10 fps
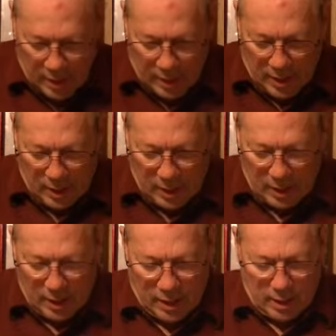
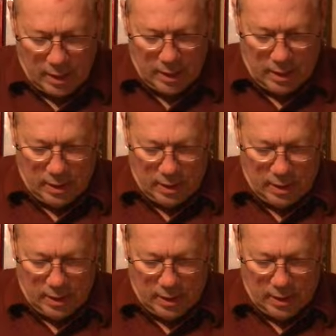
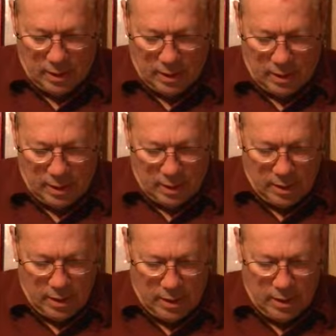
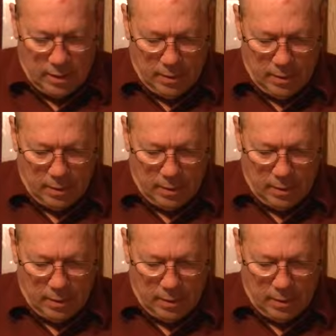Nobody speaks.